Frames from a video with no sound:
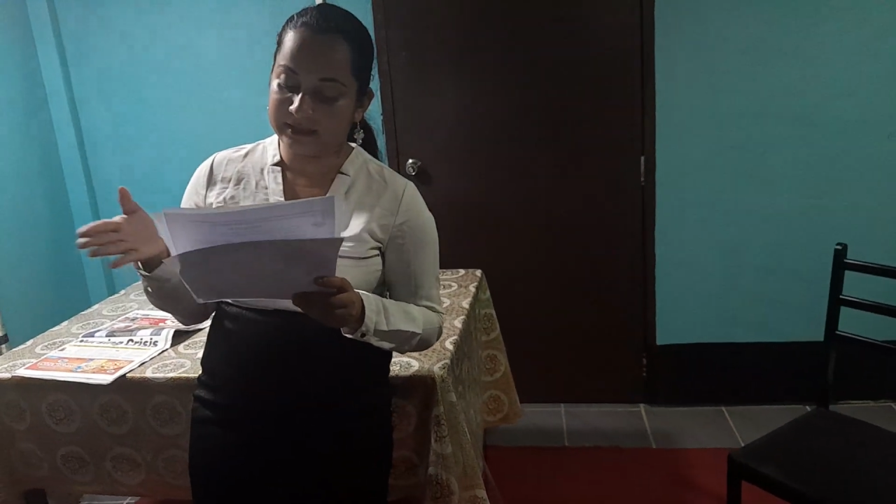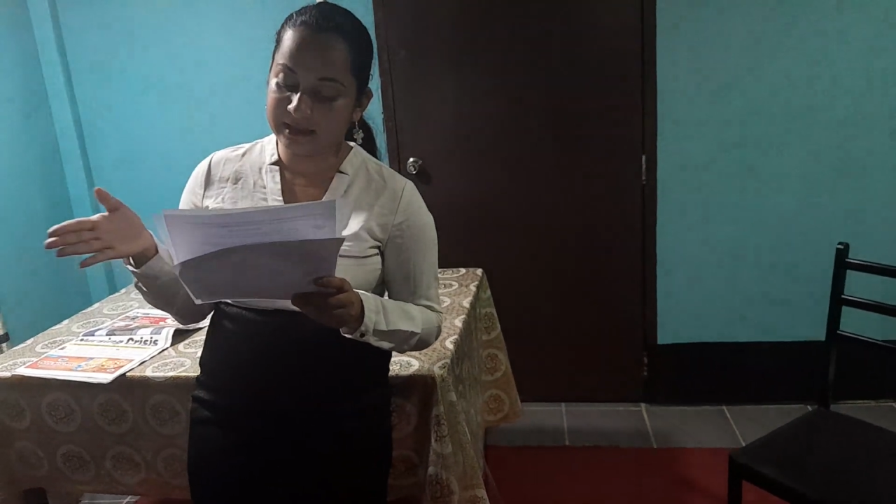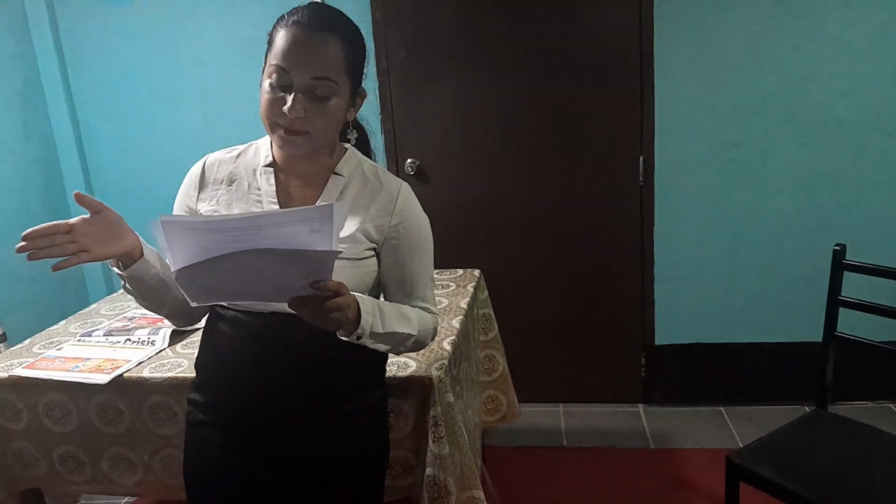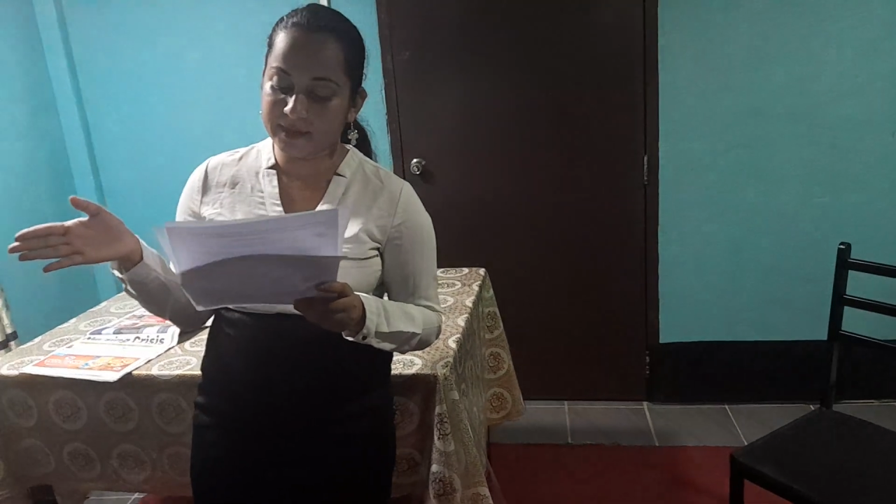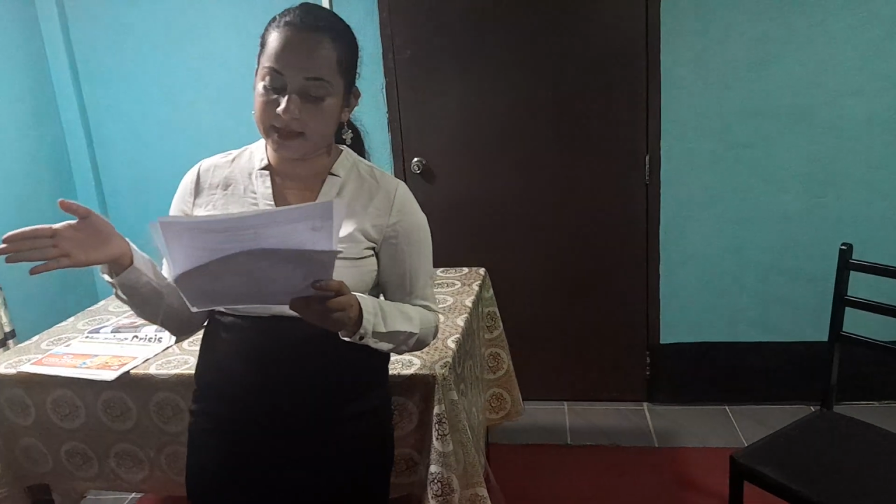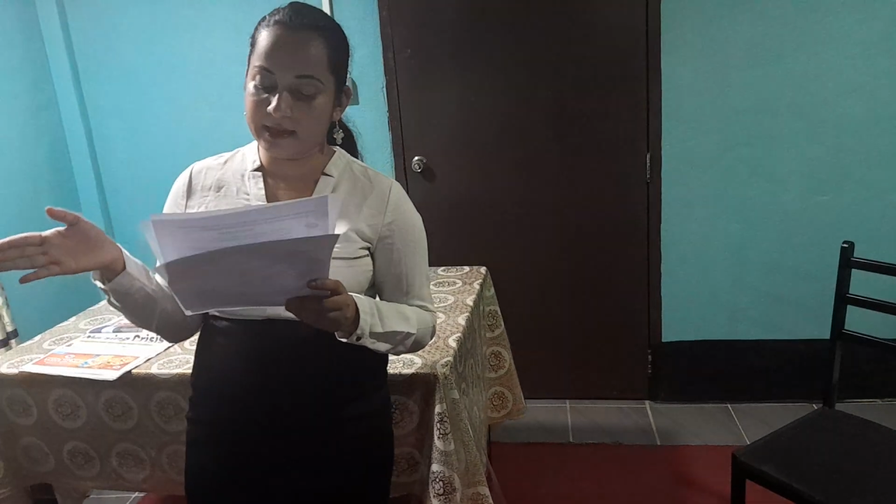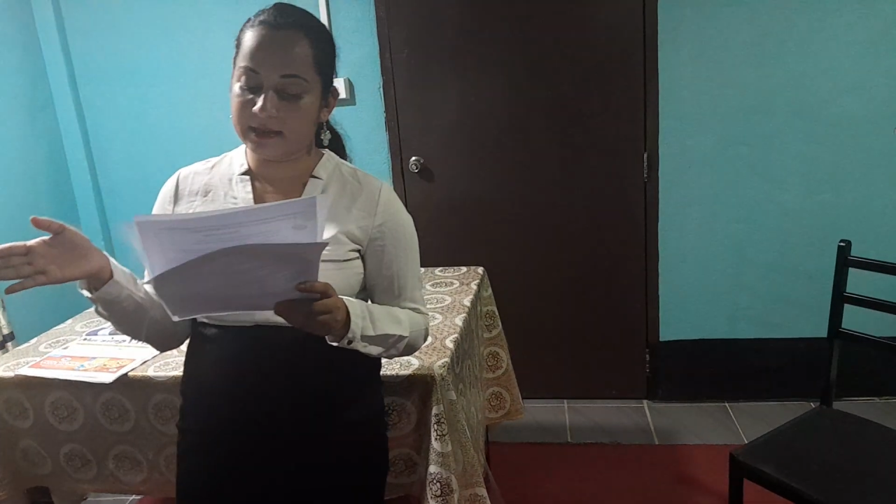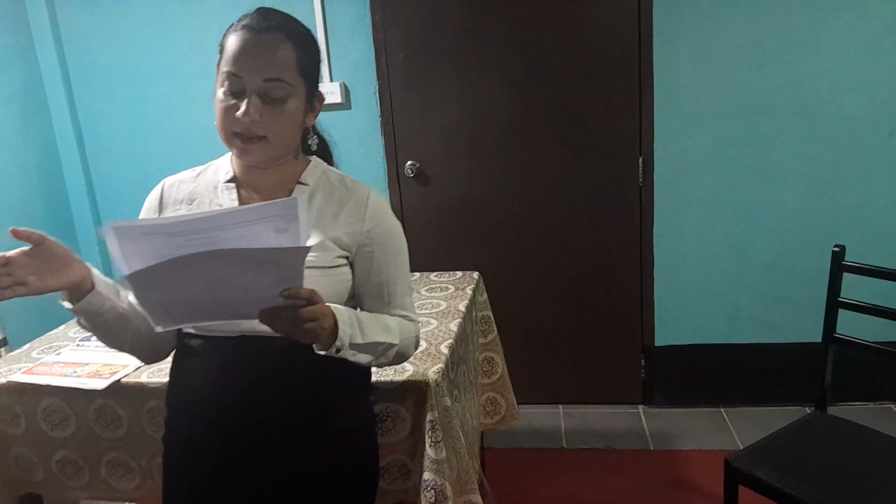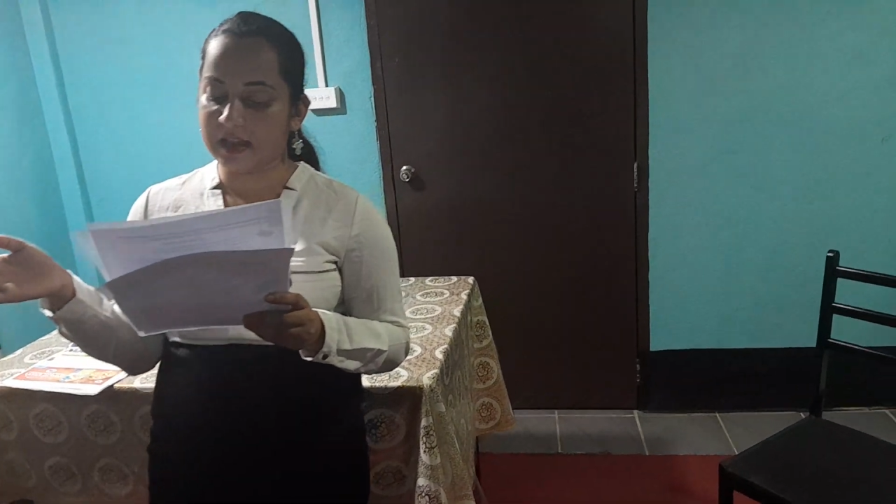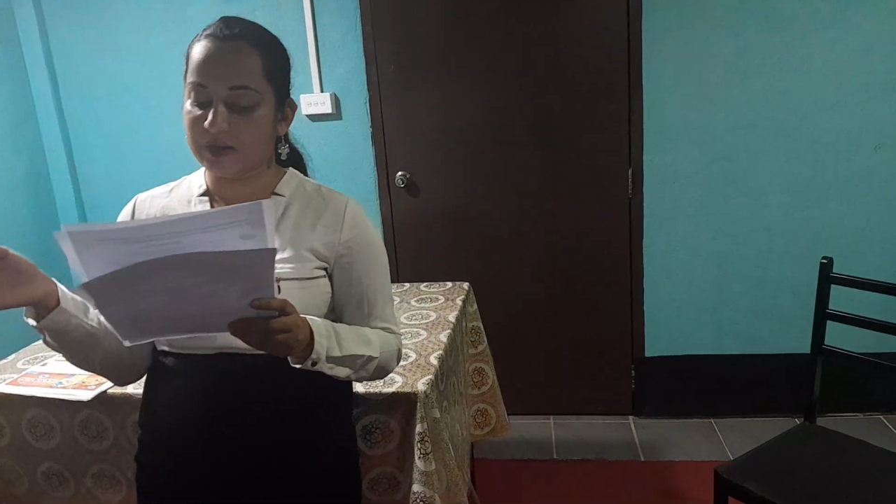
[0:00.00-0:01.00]
Something
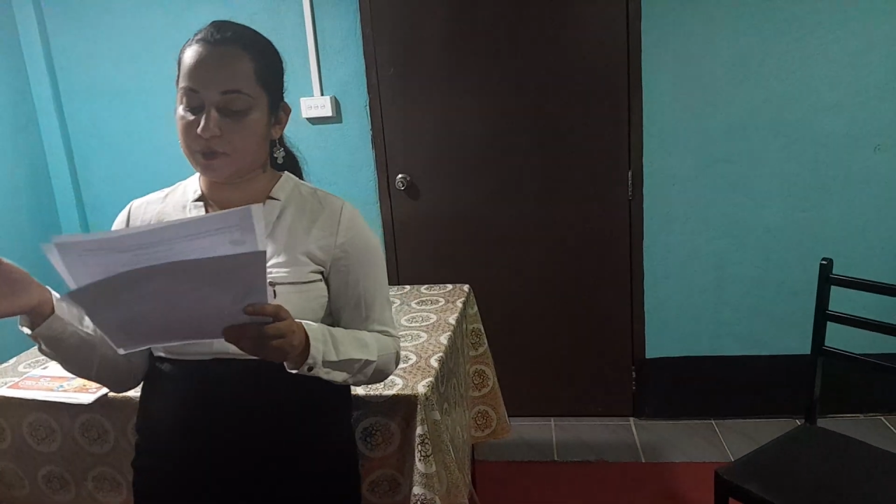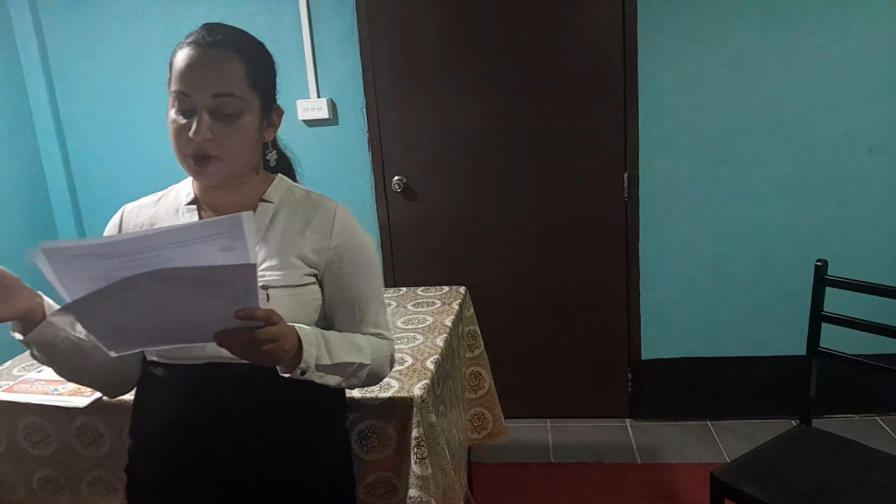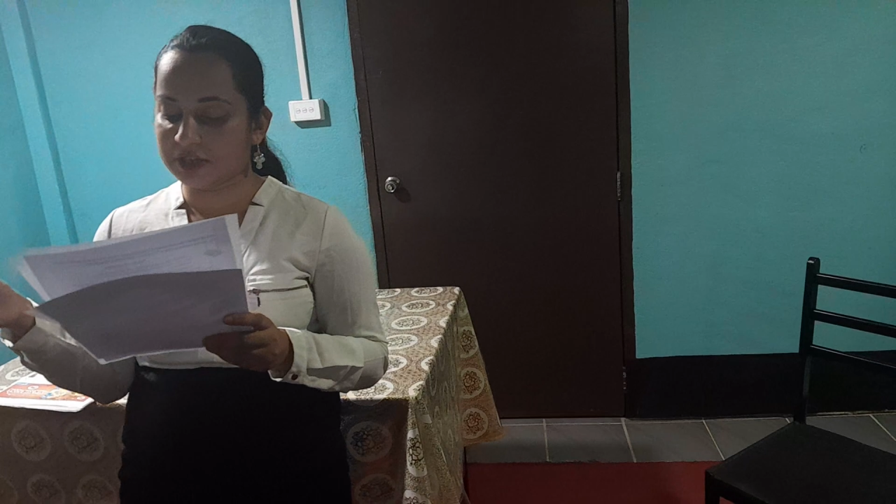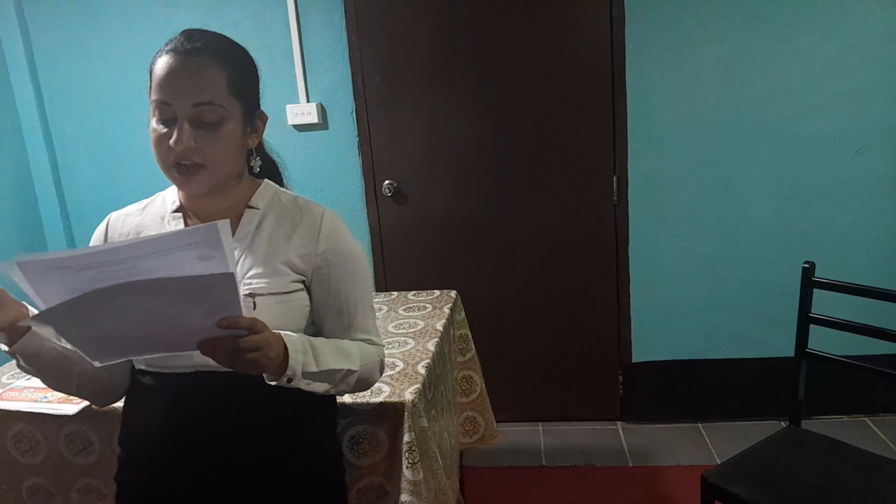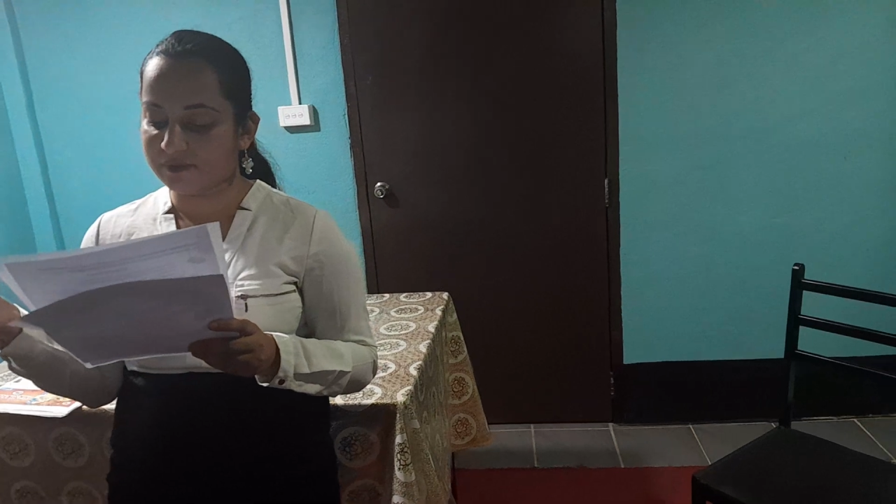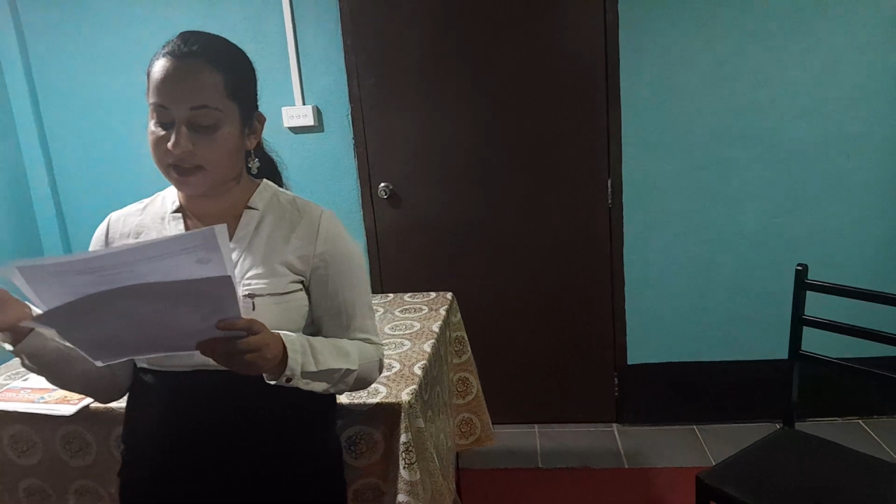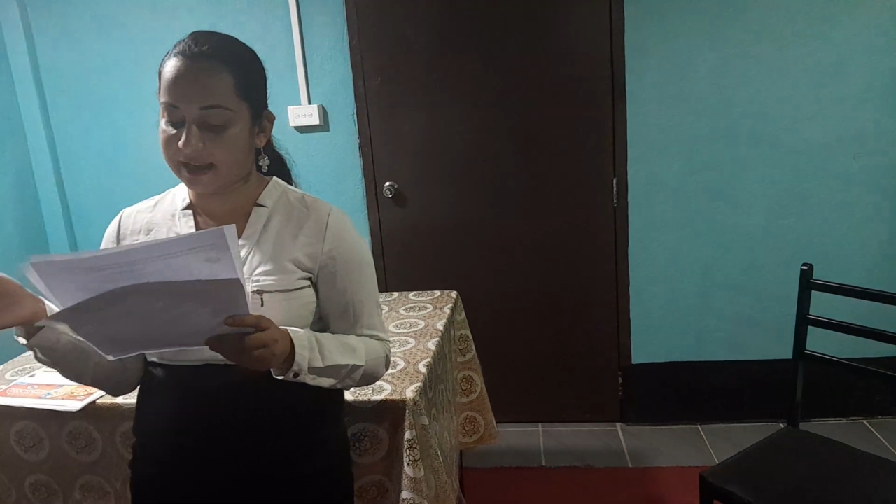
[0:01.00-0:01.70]
the reporter will